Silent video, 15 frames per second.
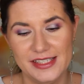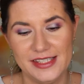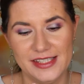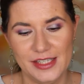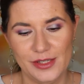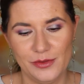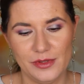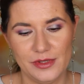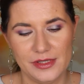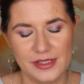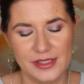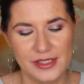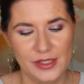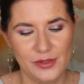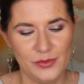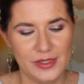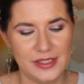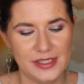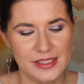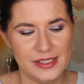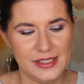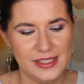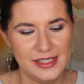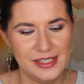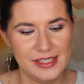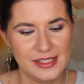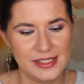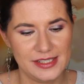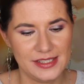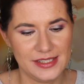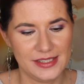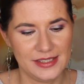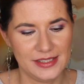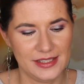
Let's see, see what this is.